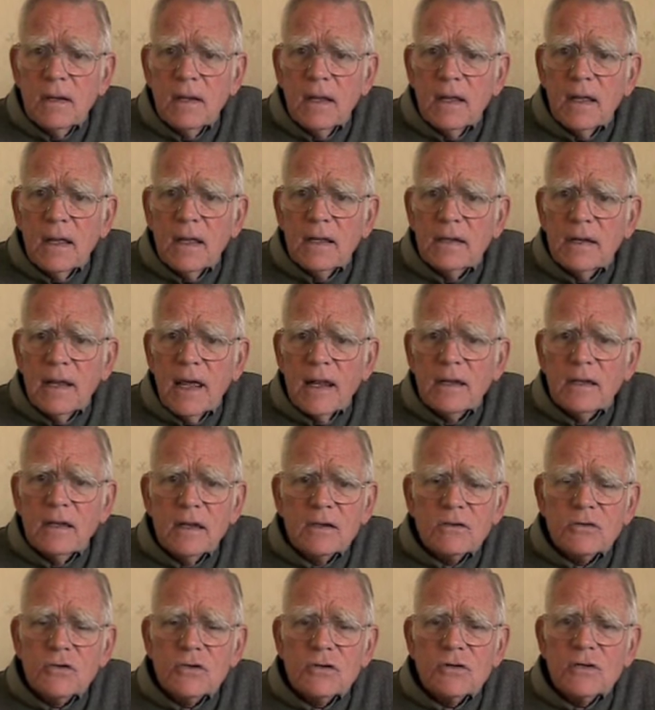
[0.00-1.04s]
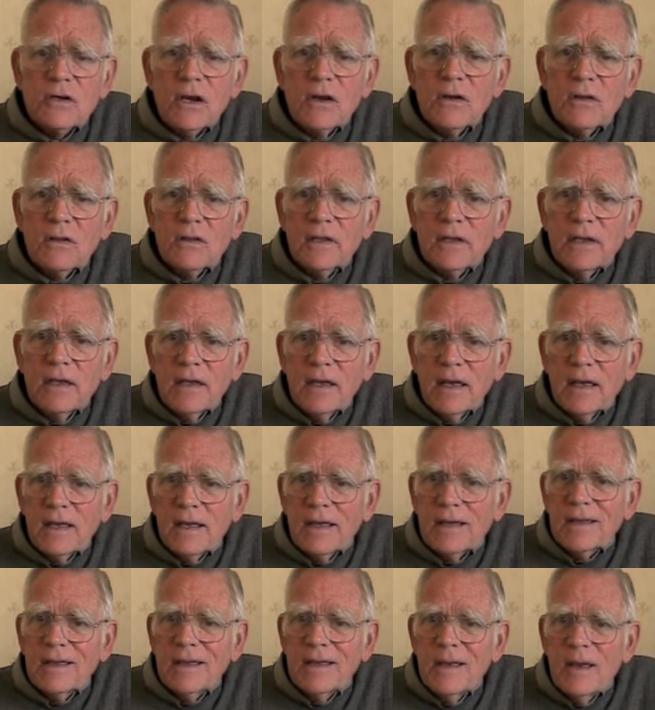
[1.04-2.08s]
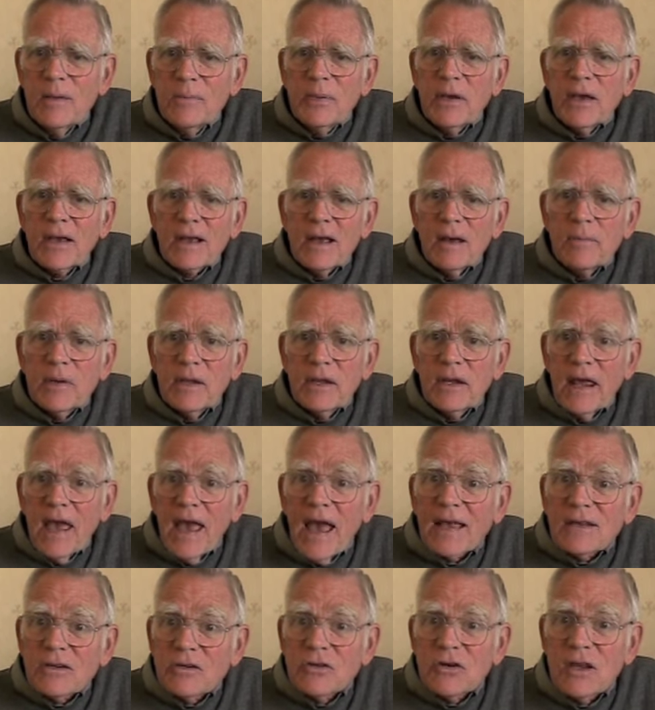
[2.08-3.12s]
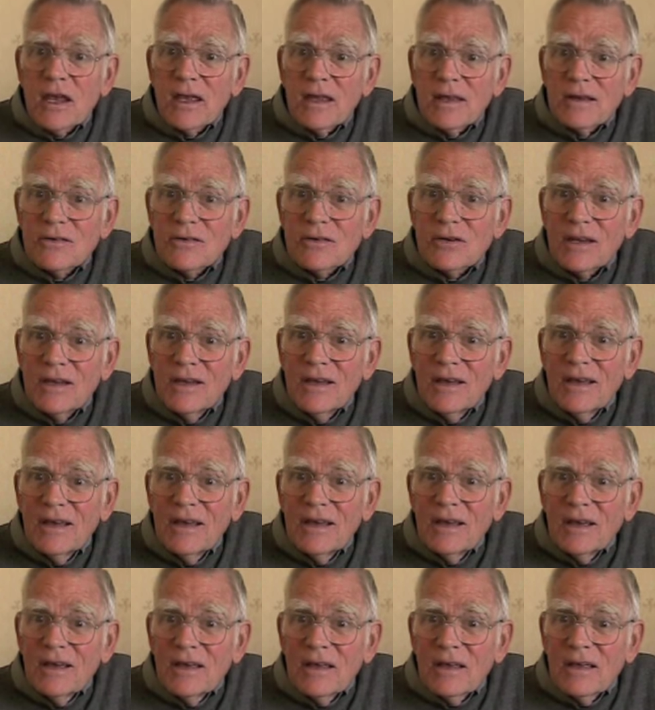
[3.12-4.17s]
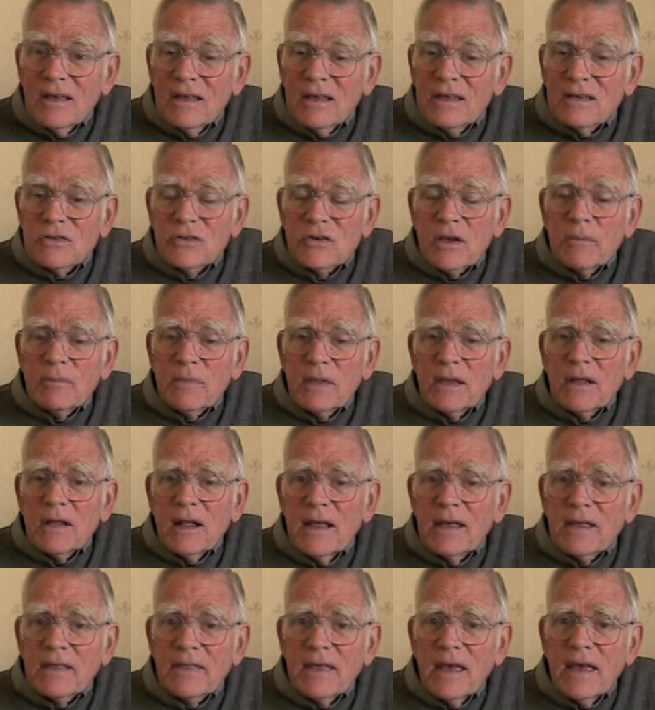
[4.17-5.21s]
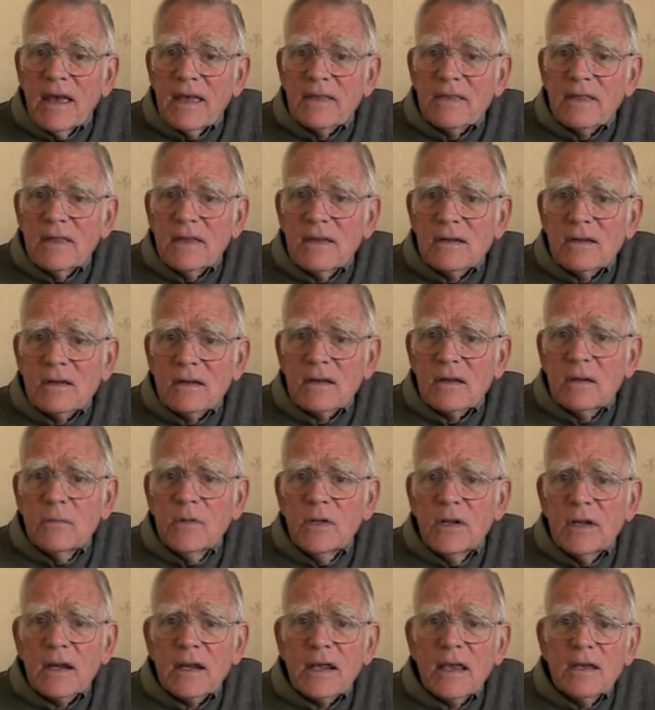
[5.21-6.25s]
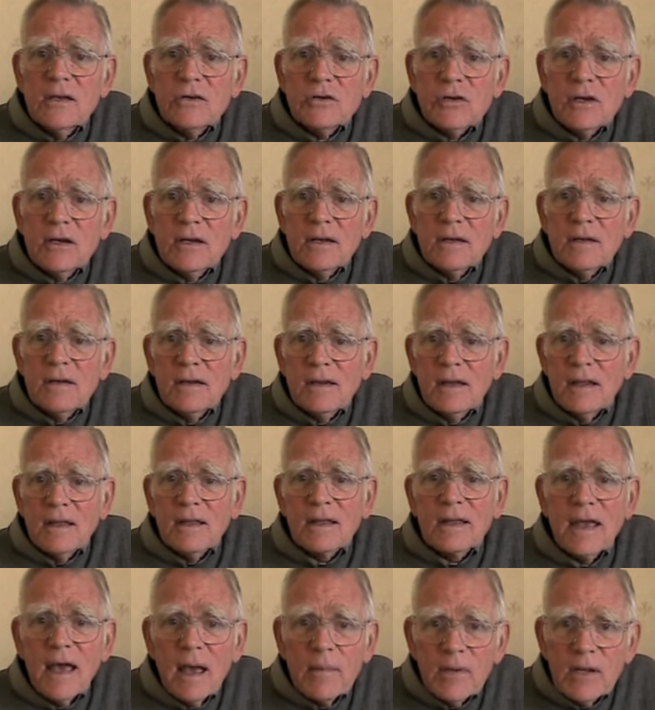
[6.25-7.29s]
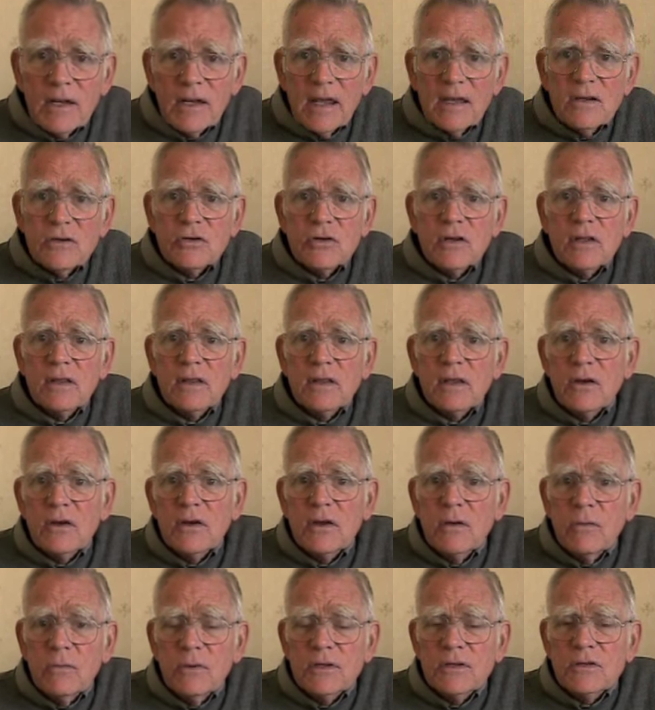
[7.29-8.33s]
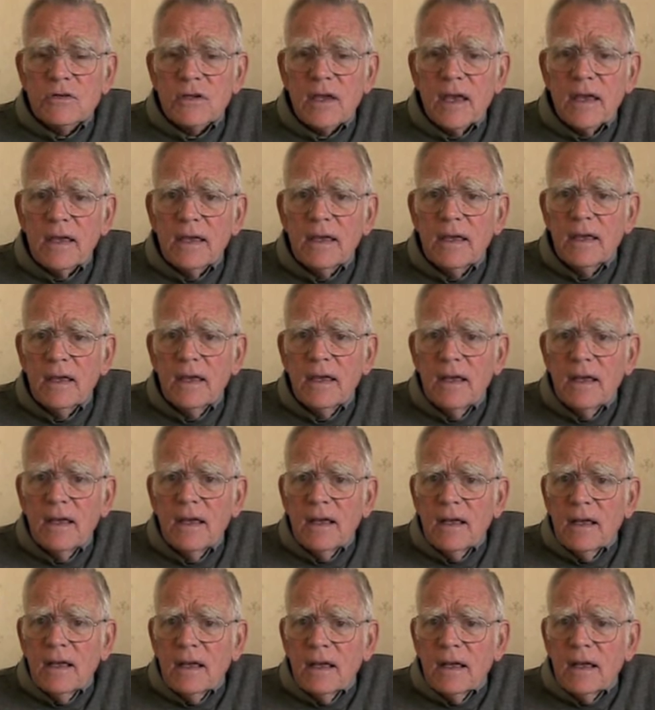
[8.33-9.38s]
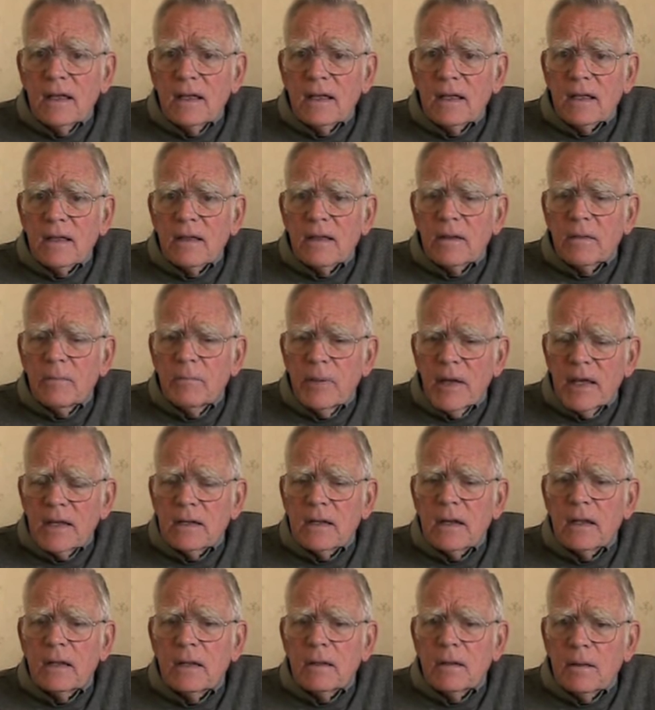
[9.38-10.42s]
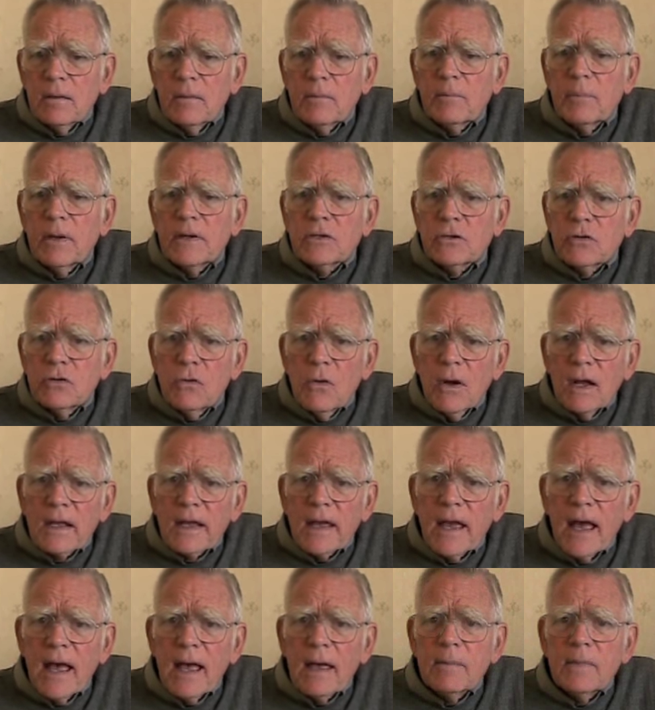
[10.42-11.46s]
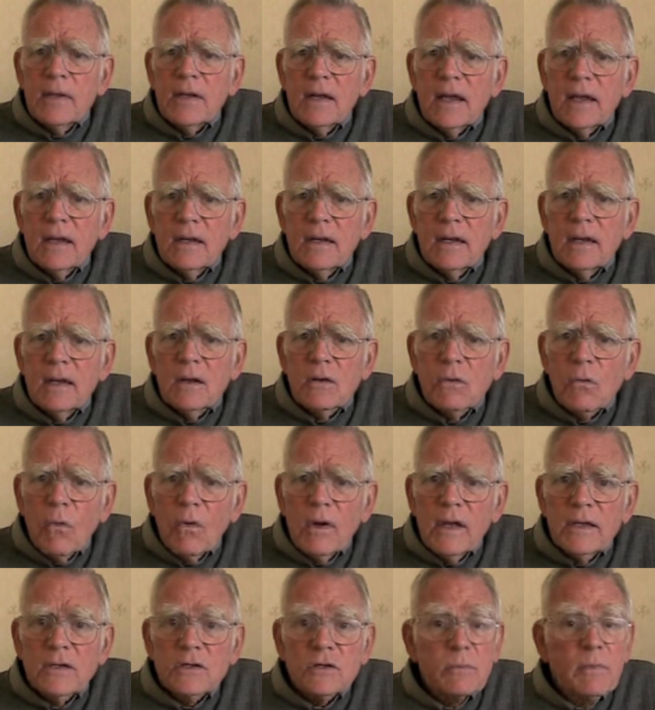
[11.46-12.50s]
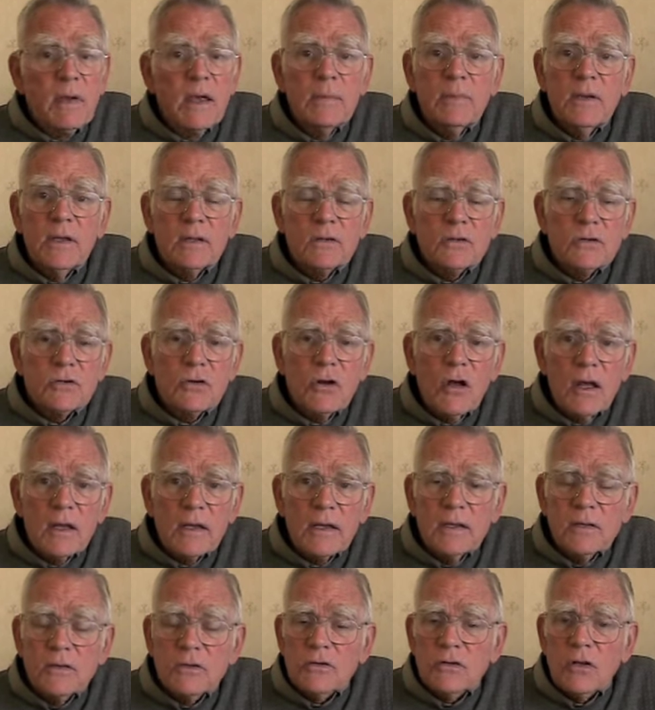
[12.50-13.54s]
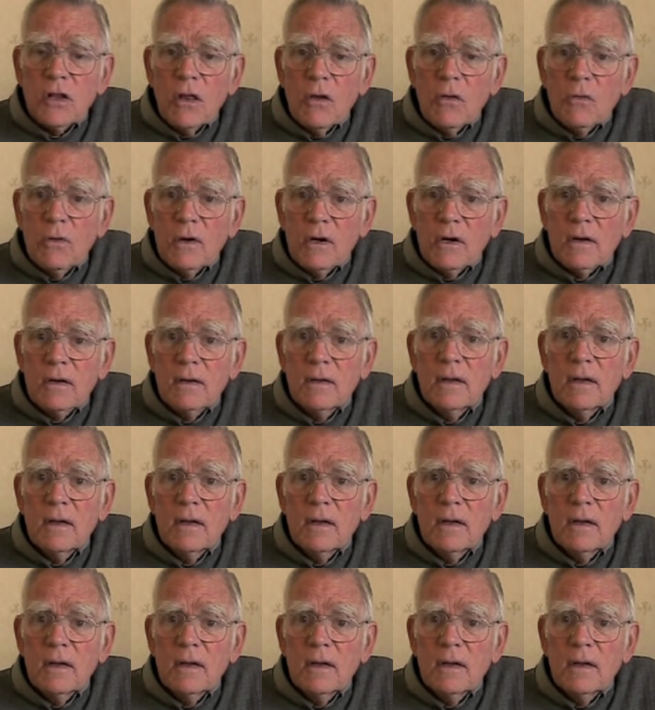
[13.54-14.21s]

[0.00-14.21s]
not necessarily pick up an accent, something like that communication accommodation theory would say, but to accommodate in ways, maybe it's talking slower,